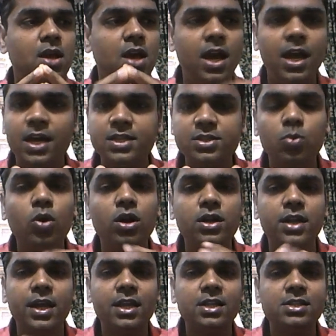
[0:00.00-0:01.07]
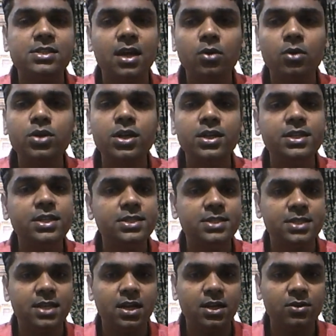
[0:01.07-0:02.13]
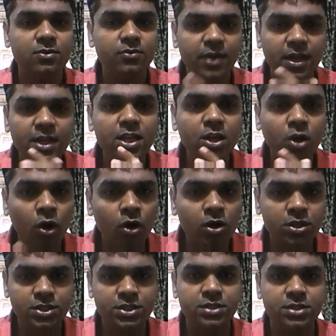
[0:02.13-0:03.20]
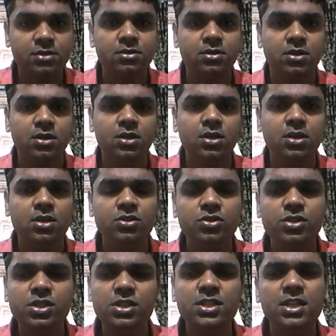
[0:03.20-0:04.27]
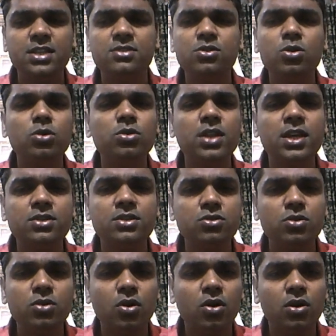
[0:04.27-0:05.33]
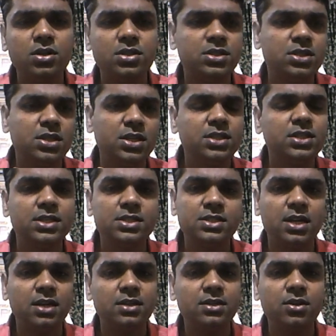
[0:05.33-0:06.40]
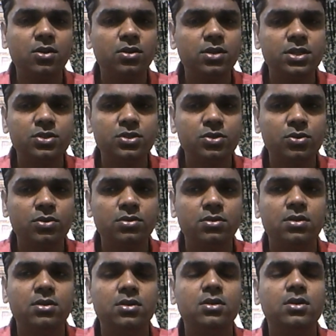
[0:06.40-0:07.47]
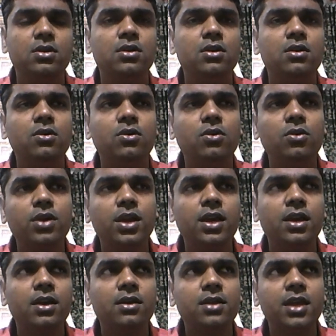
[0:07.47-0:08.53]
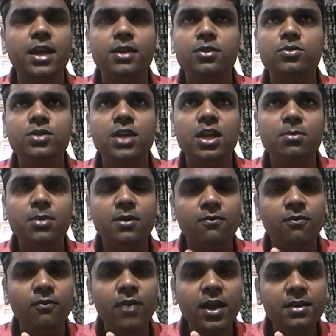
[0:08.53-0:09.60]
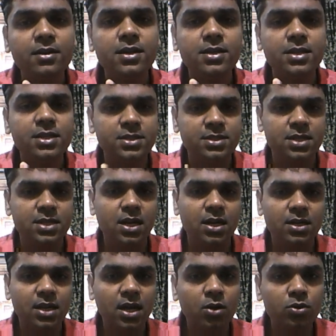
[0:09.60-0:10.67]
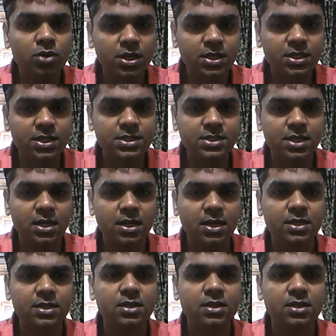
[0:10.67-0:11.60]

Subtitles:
I ask, what else? How did this start? Any cause? So she says, no, there's no cause. It just started on its own. Okay, can you tell me when did this start? How did this start?